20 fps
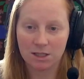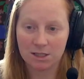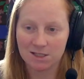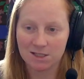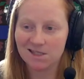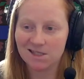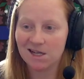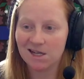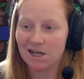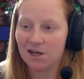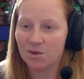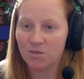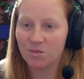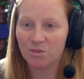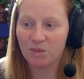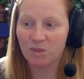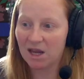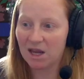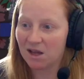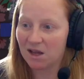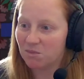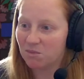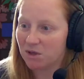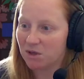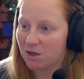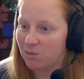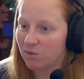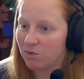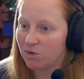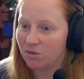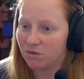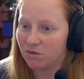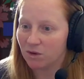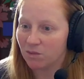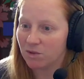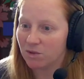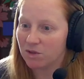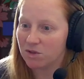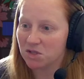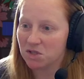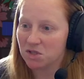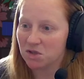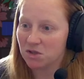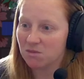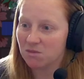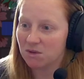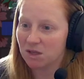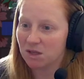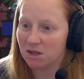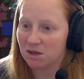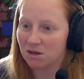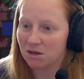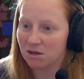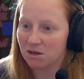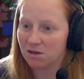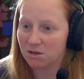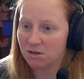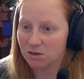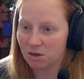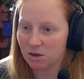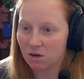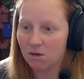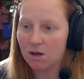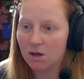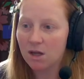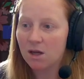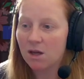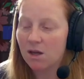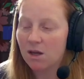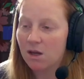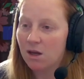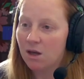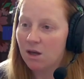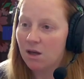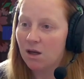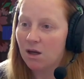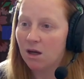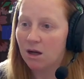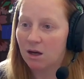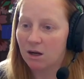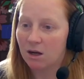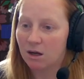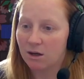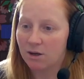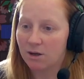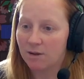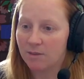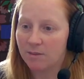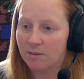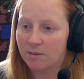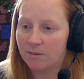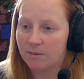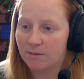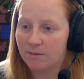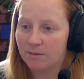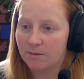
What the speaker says: it's not gonna ban people from your stream either. So, um,